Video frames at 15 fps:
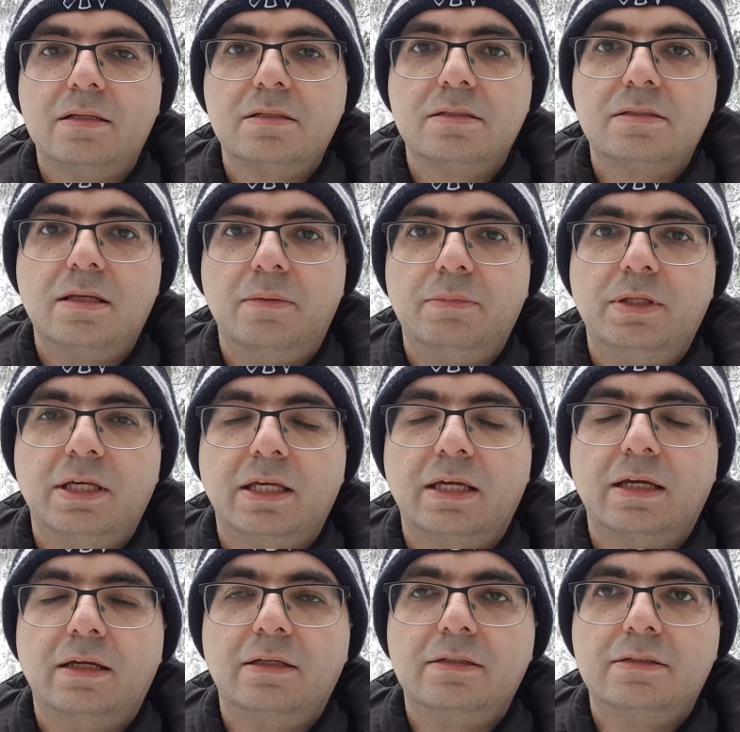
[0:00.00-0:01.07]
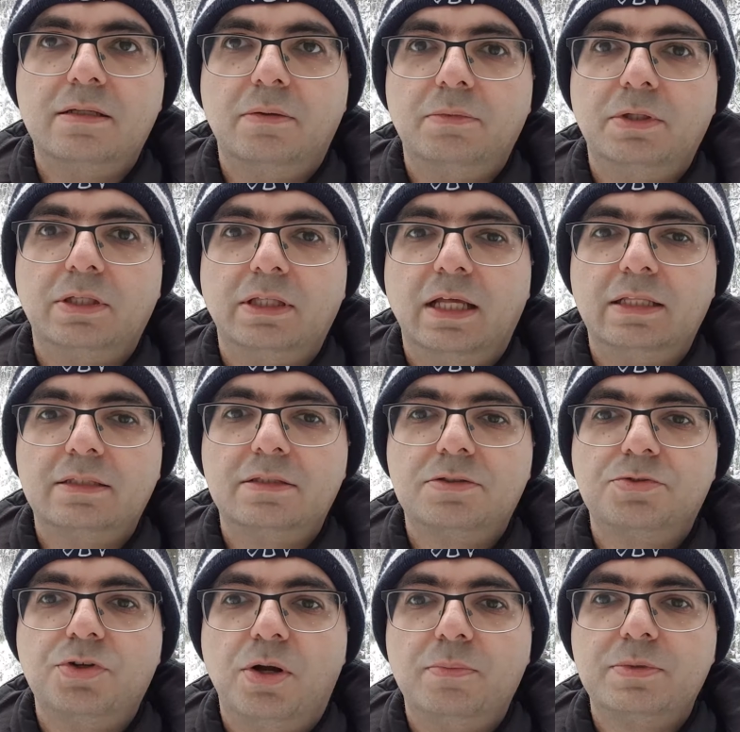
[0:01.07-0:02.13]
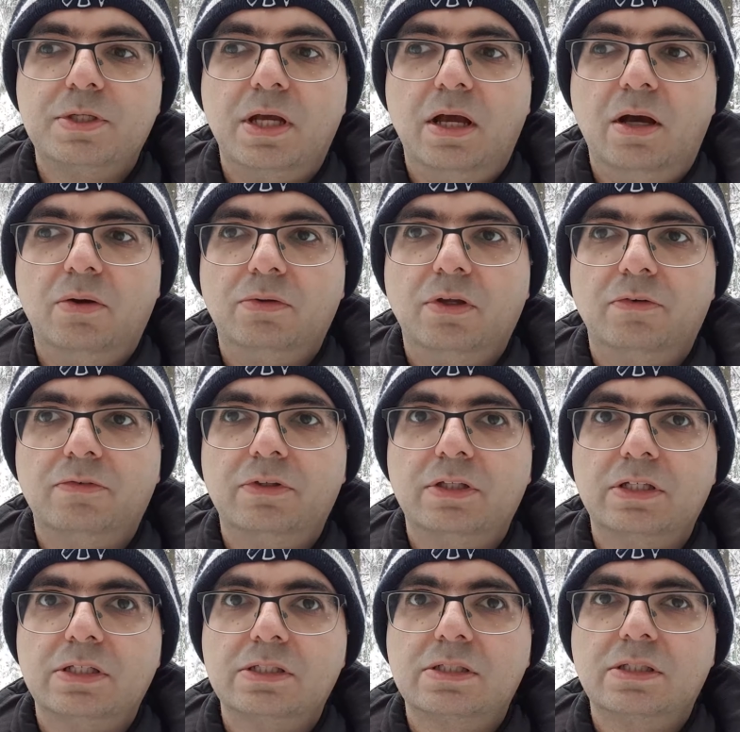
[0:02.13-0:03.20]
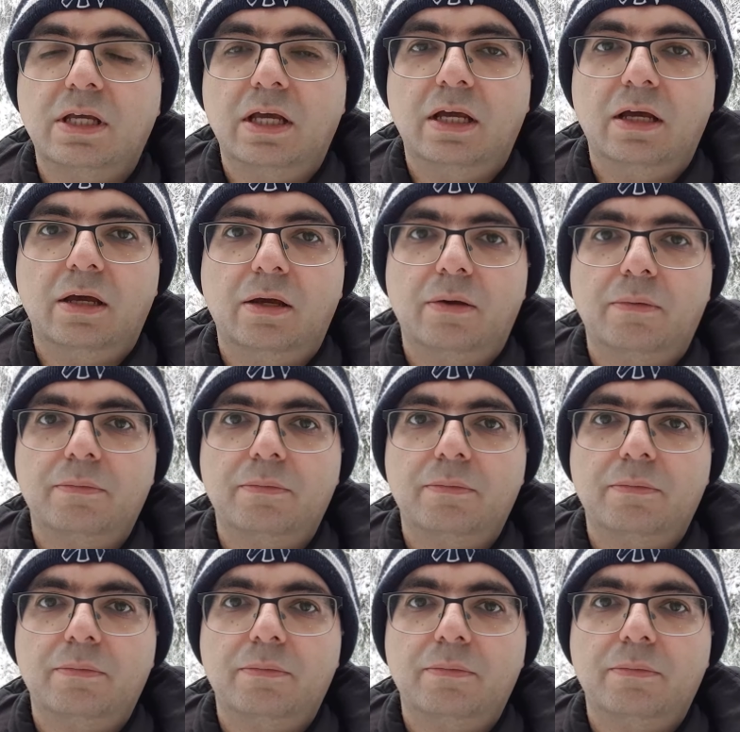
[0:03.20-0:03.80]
Something that jumps out of uh,